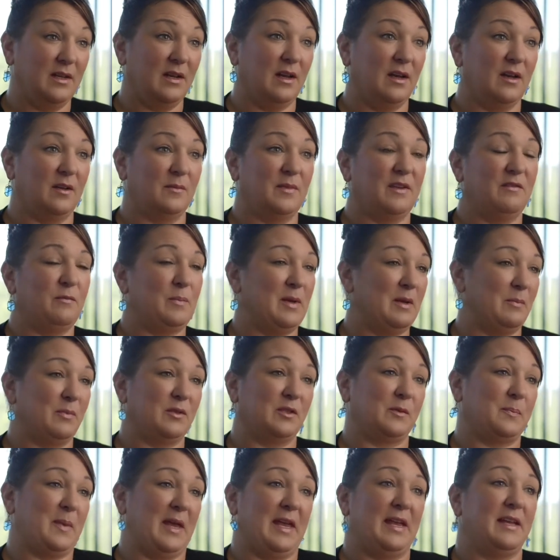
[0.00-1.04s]
um, if
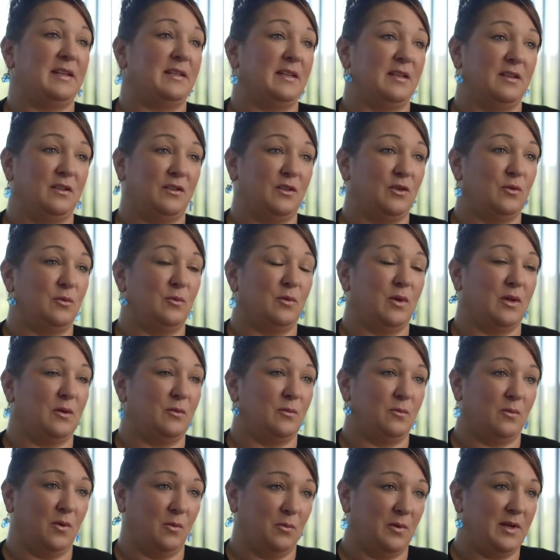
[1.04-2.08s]
People's Bank didn't do what,
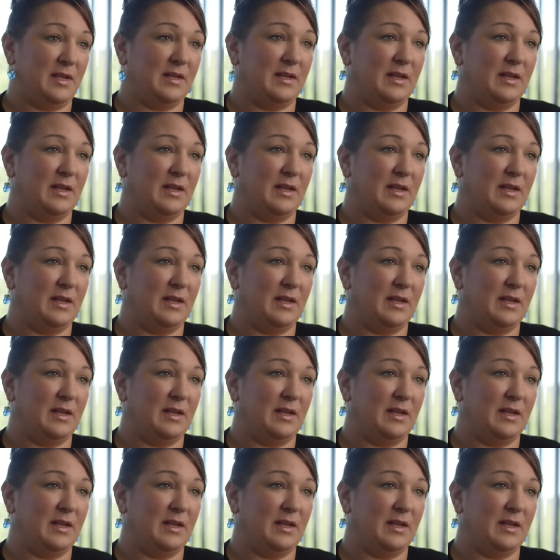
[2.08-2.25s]
what we